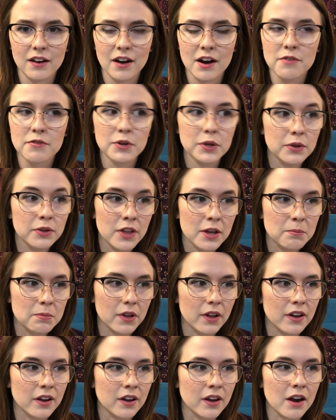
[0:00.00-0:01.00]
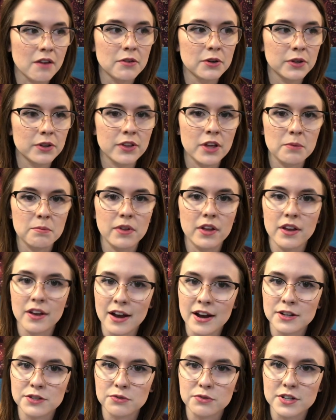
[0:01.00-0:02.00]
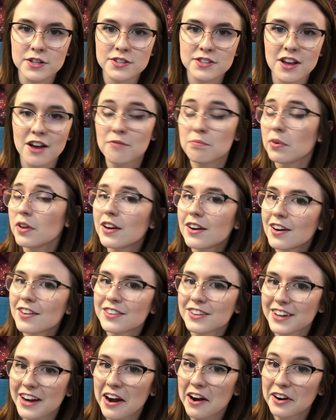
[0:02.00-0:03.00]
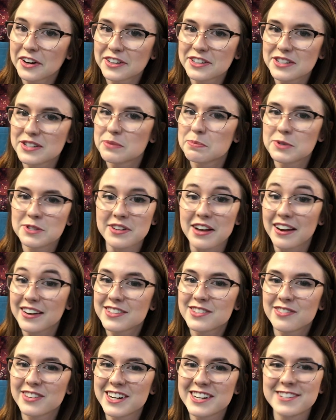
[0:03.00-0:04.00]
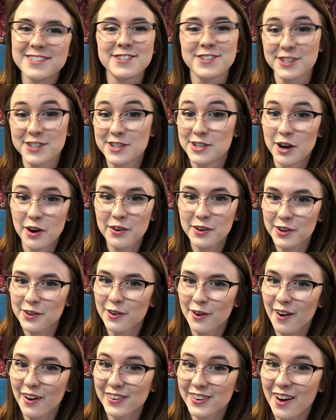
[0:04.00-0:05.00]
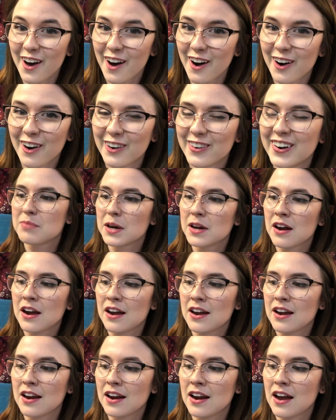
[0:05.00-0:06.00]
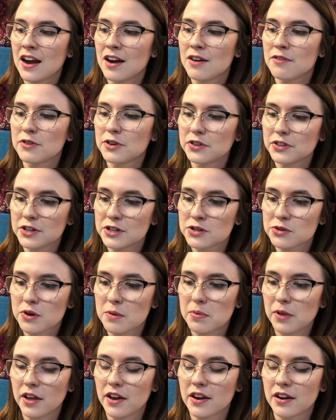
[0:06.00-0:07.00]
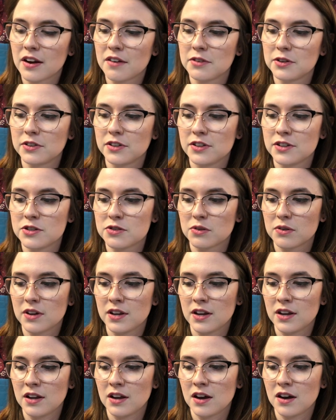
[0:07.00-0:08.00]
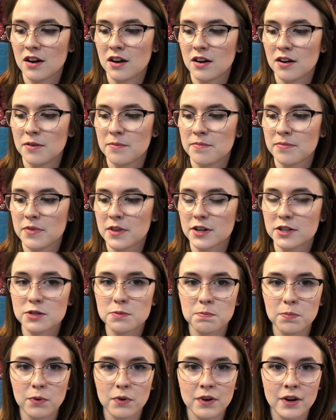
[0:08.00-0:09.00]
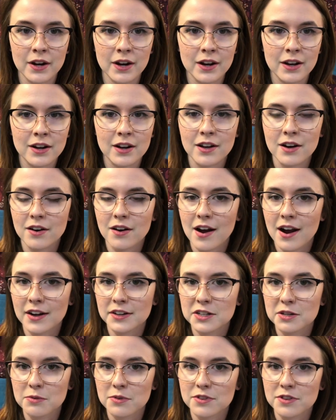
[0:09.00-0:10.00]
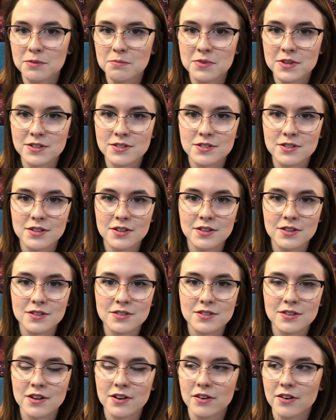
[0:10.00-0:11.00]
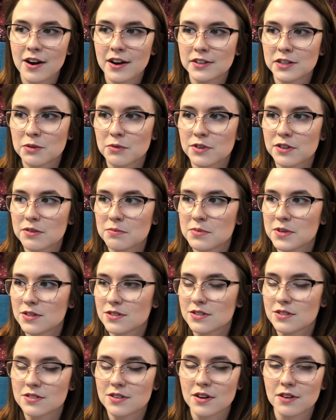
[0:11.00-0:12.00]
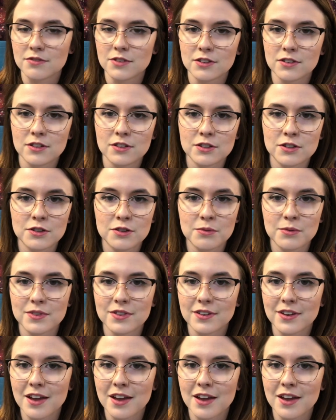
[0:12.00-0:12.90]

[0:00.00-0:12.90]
I really like playing. I really like playing as Reese. I've played other characters besides Reese, just so you all know. But I really enjoy playing. I really enjoy exploring and interacting with NPCs that have nothing to do with the